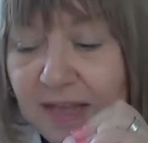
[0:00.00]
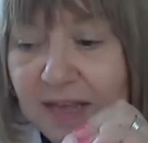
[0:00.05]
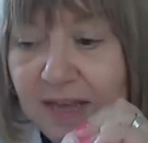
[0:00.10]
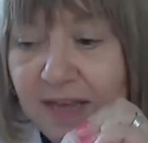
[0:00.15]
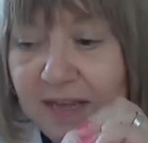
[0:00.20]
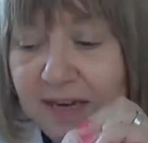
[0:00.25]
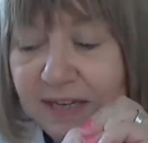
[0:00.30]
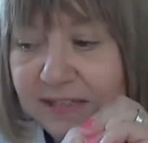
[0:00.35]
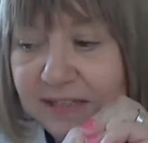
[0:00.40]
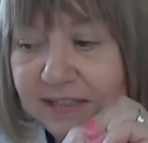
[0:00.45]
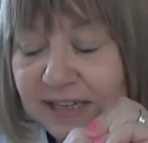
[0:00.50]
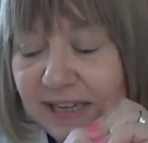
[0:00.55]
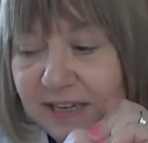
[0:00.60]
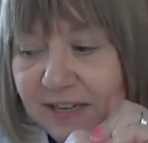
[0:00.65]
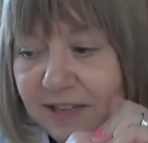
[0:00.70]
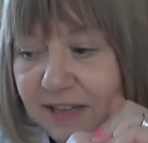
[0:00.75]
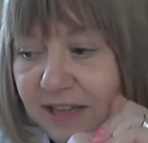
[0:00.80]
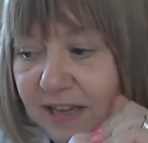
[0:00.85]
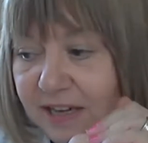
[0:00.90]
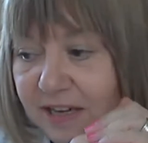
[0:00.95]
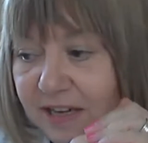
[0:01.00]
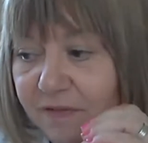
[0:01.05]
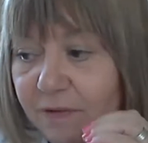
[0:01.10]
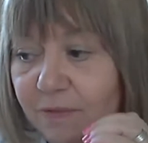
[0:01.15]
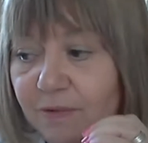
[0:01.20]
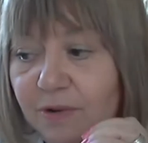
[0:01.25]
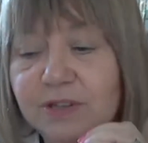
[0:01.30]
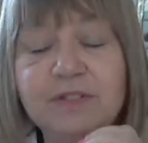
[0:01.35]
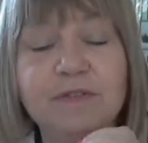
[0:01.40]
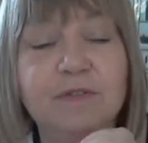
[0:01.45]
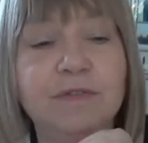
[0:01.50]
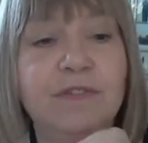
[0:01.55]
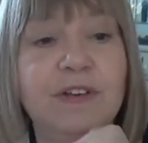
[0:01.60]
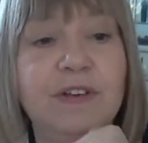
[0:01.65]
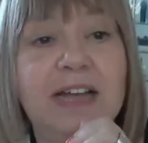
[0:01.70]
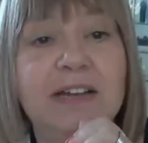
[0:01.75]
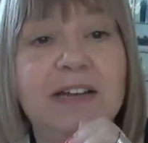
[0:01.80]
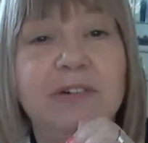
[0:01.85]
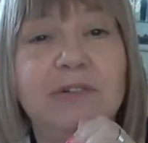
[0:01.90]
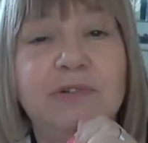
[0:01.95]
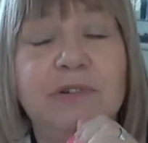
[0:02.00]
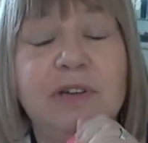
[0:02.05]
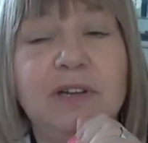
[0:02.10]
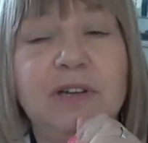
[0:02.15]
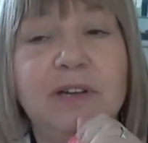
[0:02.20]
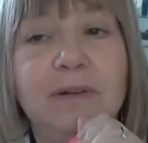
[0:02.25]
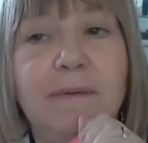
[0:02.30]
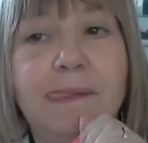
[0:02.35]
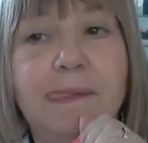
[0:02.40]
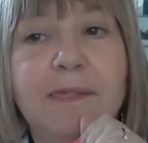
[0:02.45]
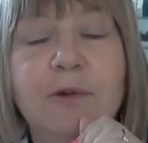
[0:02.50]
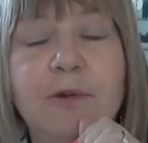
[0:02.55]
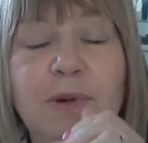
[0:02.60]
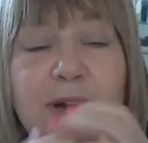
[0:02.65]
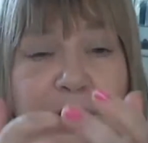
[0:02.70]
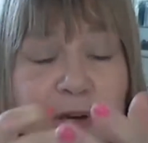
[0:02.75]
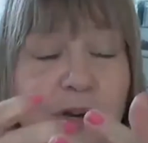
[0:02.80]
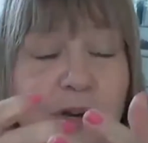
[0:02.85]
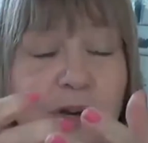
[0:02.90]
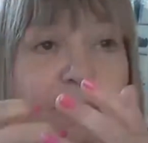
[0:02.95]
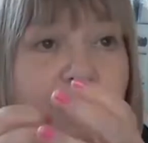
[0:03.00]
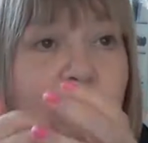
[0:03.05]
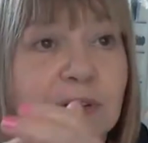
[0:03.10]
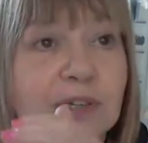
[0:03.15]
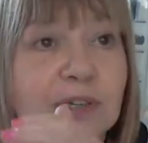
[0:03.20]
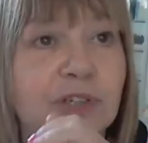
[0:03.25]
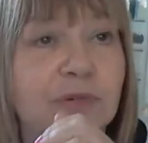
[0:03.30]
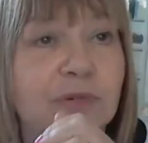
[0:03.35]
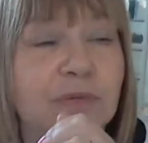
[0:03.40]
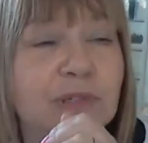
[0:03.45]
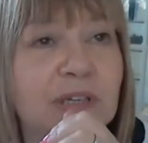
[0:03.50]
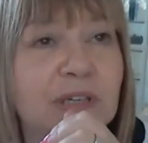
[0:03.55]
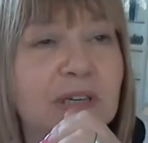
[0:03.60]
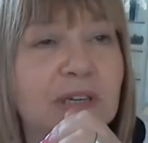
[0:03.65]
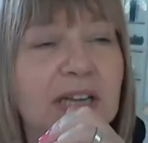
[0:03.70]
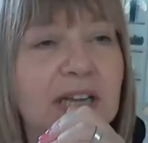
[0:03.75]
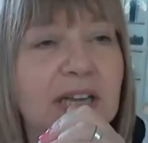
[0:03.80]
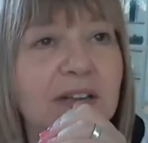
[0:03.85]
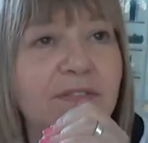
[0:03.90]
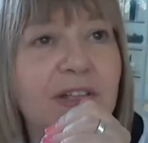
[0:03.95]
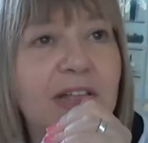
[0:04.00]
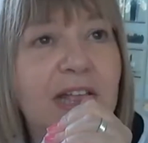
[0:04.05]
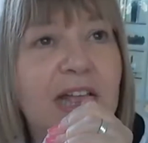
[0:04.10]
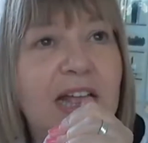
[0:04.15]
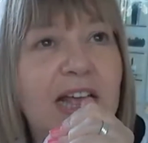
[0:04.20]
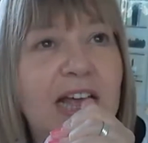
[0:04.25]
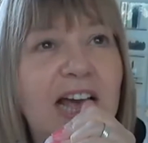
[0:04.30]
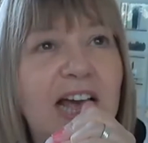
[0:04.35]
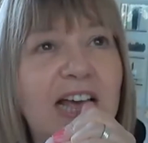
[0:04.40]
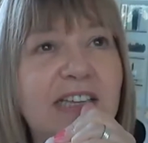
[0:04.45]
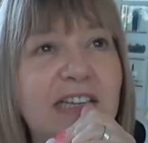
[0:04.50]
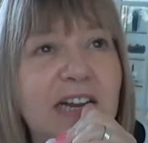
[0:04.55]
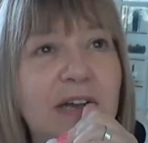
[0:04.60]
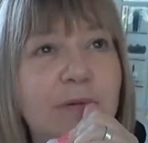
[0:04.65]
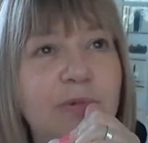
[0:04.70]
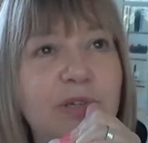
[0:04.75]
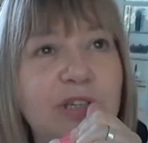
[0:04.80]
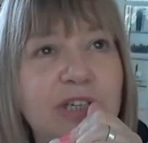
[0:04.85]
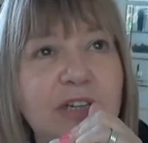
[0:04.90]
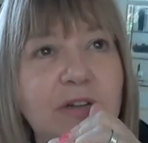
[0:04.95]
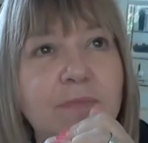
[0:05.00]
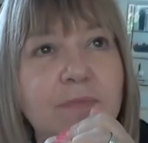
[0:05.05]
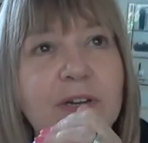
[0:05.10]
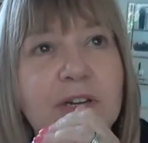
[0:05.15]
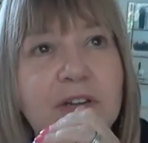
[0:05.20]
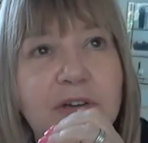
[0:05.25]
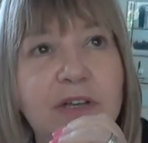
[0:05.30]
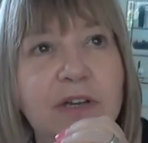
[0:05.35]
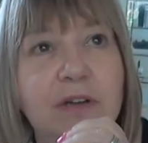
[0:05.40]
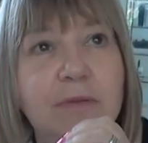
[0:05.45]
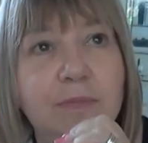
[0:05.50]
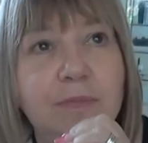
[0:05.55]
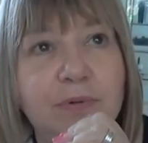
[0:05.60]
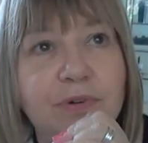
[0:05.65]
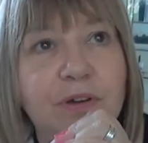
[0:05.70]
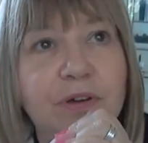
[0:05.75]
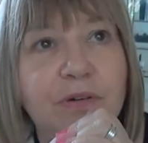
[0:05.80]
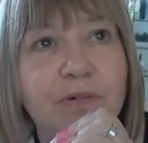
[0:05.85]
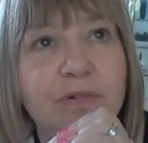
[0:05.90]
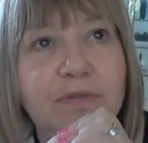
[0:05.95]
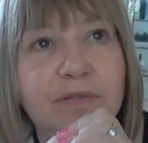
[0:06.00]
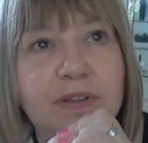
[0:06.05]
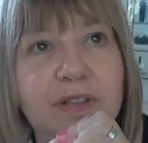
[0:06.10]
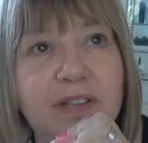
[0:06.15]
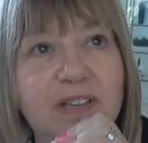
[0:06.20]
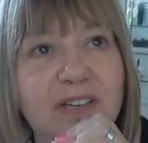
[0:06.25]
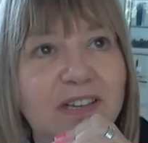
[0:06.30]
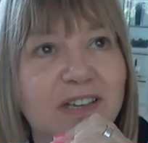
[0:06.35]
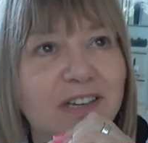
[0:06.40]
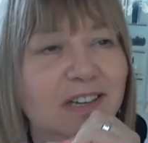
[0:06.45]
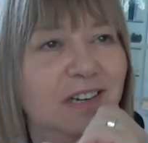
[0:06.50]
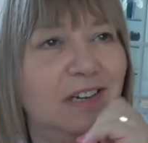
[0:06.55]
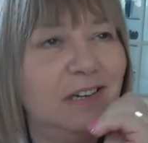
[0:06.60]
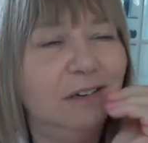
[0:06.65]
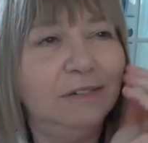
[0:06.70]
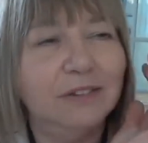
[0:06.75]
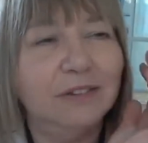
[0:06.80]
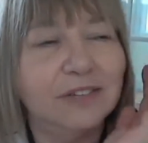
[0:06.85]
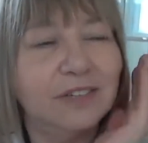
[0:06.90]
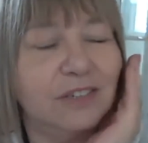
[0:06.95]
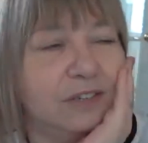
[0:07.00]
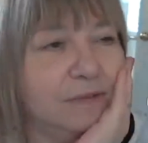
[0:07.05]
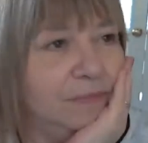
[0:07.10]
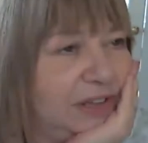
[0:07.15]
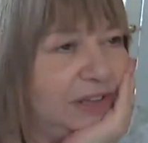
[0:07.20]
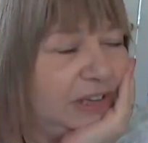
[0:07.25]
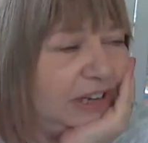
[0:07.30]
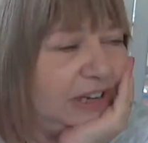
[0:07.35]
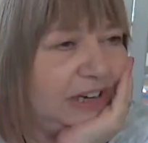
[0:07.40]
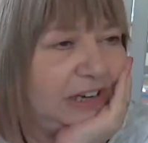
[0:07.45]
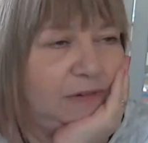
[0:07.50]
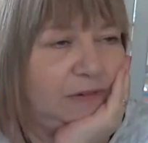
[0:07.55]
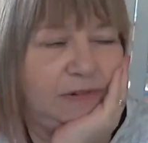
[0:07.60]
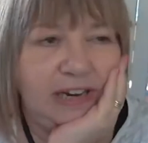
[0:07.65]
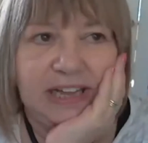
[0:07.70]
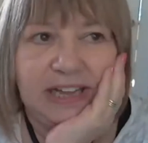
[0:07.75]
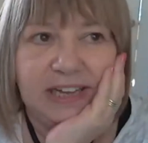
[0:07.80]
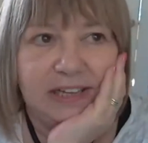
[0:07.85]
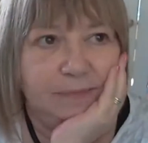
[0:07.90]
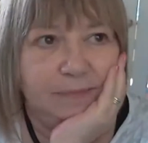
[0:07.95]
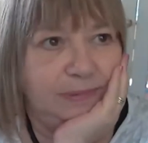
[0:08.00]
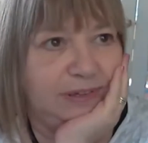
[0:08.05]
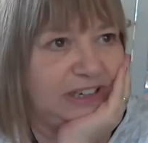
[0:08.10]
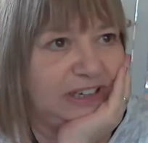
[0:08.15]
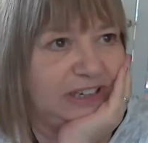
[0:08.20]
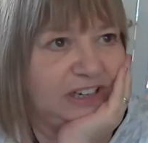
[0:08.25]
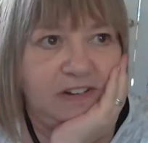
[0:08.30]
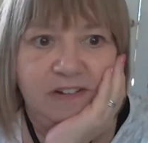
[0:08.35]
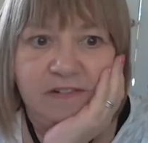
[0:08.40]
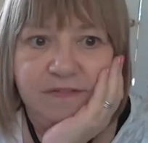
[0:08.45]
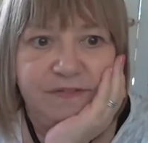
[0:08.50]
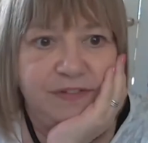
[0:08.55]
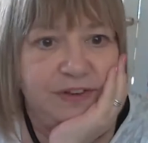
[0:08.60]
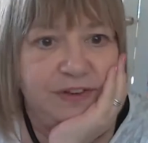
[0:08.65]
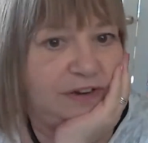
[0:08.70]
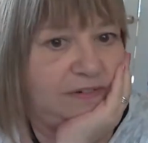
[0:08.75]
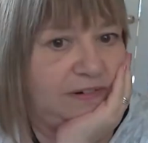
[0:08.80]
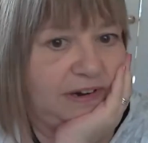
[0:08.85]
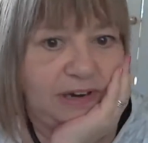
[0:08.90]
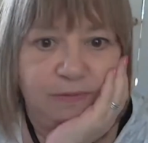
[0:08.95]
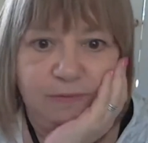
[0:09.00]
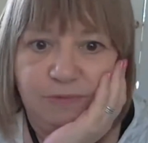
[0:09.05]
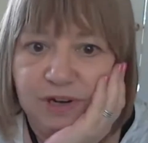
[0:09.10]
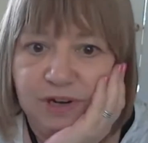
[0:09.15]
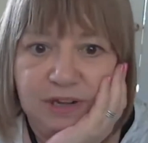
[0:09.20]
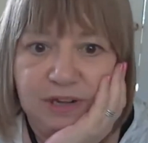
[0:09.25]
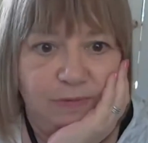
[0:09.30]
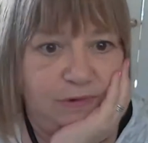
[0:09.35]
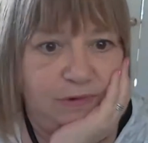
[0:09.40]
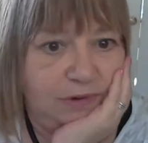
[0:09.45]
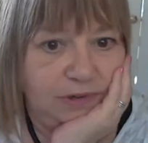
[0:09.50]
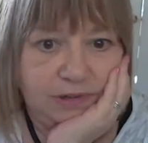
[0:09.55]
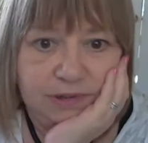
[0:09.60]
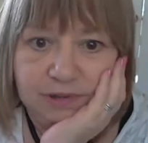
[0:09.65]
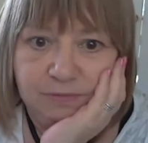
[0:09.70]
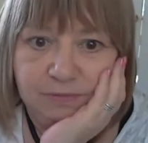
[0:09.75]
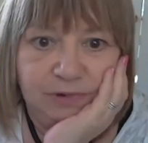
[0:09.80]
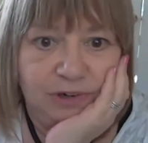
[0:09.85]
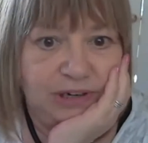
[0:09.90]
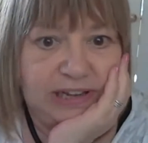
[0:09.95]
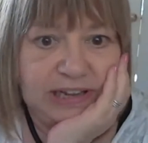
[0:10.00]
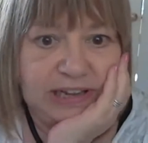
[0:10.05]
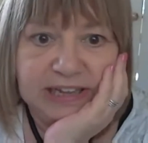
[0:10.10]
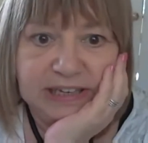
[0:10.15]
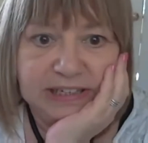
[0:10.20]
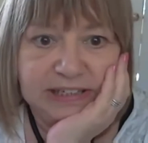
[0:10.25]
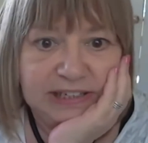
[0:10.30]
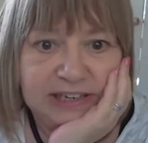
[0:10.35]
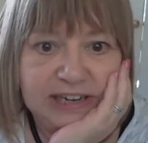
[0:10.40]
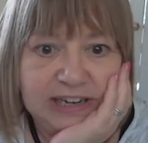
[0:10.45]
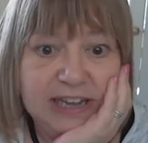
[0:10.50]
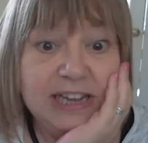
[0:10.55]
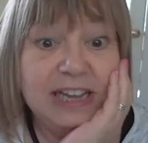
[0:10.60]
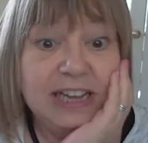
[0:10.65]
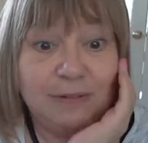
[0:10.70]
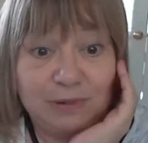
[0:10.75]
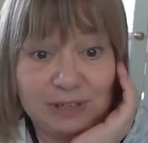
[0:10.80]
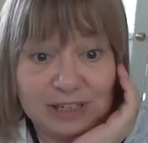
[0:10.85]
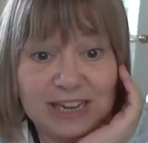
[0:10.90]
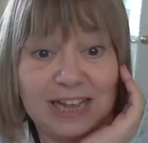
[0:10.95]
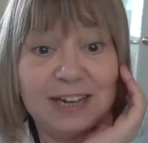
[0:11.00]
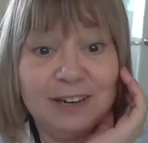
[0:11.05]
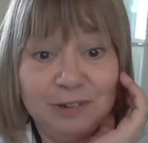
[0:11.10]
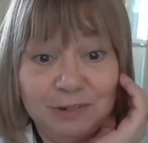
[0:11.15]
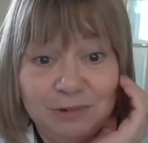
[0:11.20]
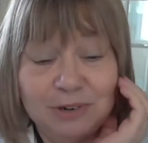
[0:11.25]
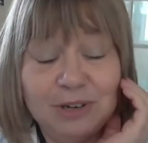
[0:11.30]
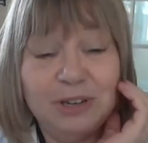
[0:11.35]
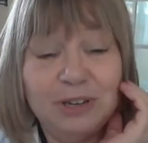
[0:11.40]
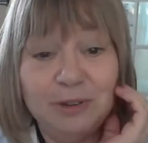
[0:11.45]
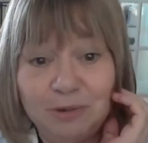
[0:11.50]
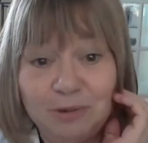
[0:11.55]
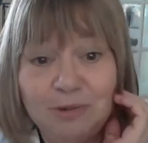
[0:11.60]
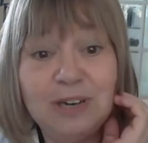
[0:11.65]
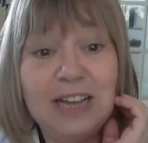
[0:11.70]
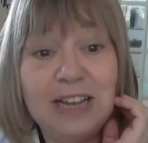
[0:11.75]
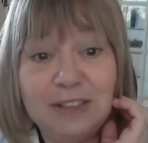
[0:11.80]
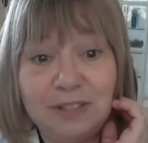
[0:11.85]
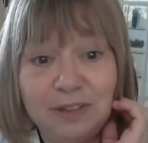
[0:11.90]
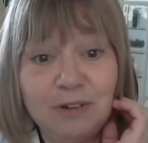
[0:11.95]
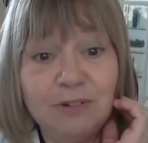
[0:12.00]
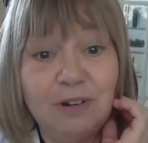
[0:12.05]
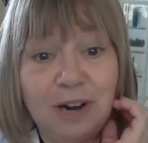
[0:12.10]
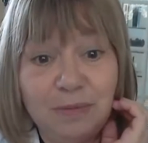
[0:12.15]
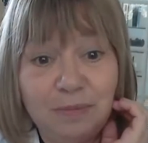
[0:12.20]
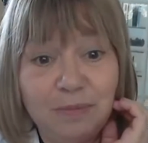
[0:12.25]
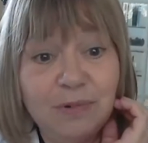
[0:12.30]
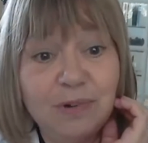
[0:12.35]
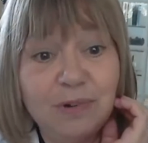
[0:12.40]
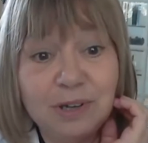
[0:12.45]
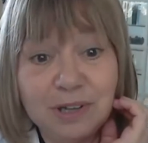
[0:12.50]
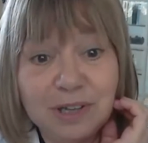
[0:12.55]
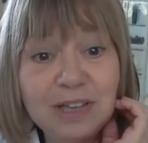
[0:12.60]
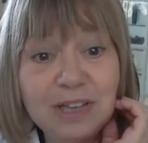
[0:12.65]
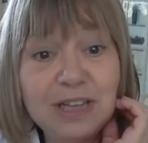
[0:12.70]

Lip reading: And I said at the end, if it wasn't for Andrea, who I knew when she was alive, I said I would still be looking at pornography thinking, you know, there's something I don't like, but I can't figure out what it is. It was Andrea who laid the groundwork.